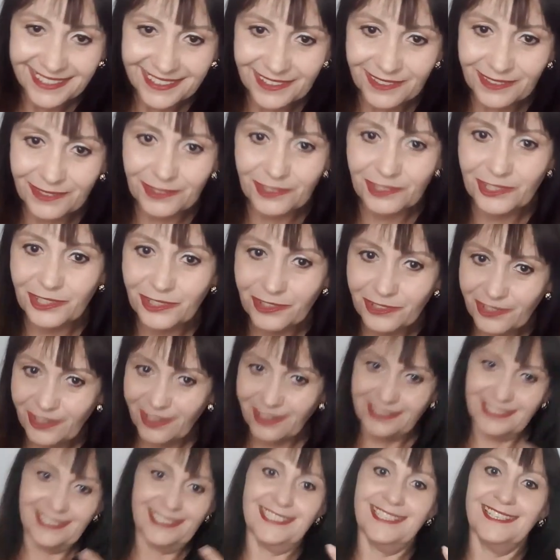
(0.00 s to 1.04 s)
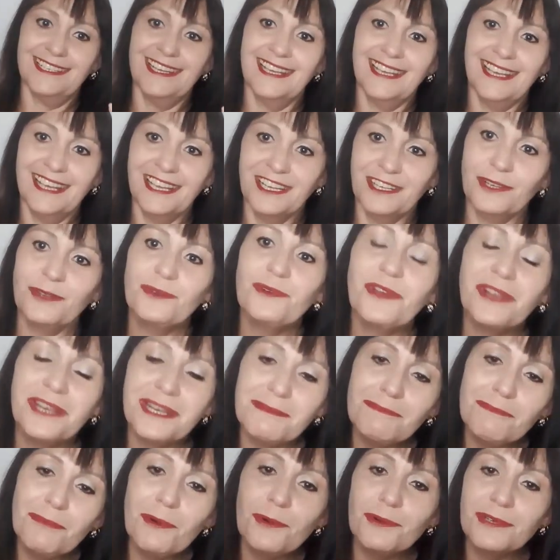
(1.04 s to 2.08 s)
You're not
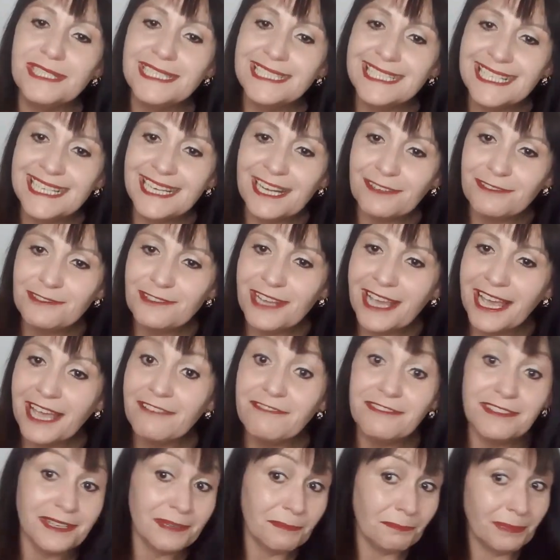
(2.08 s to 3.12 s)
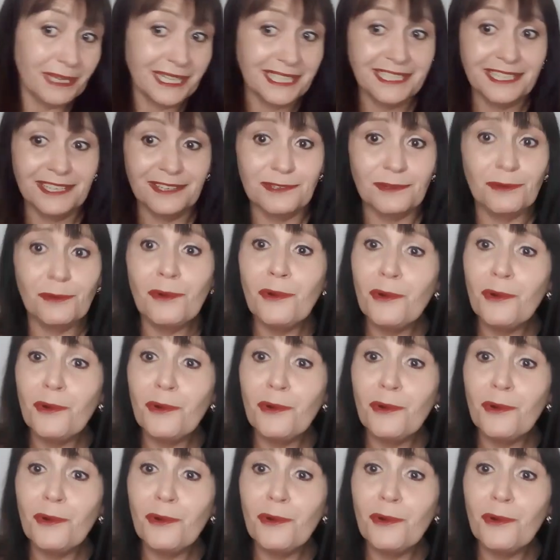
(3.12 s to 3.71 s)
important enough to have an opinion